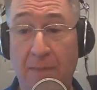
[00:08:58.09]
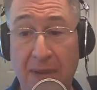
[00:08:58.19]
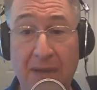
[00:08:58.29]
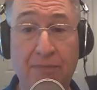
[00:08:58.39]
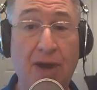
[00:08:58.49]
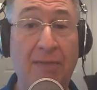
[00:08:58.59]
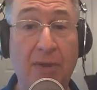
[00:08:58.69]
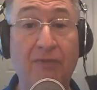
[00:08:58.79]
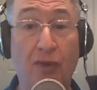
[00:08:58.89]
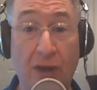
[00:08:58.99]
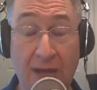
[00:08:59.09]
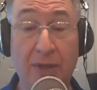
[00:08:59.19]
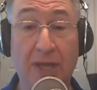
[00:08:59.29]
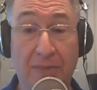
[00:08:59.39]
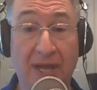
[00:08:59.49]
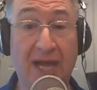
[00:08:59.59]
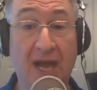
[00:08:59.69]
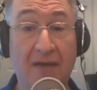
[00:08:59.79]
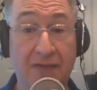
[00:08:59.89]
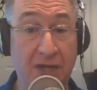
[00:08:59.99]
big problem for him in the
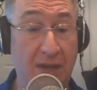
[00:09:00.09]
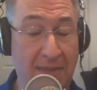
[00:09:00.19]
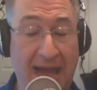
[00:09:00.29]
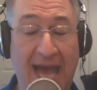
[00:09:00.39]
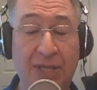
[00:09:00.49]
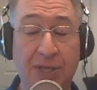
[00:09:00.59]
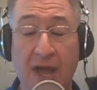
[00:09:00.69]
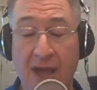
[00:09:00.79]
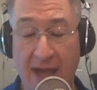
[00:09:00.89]
playoffs in the past,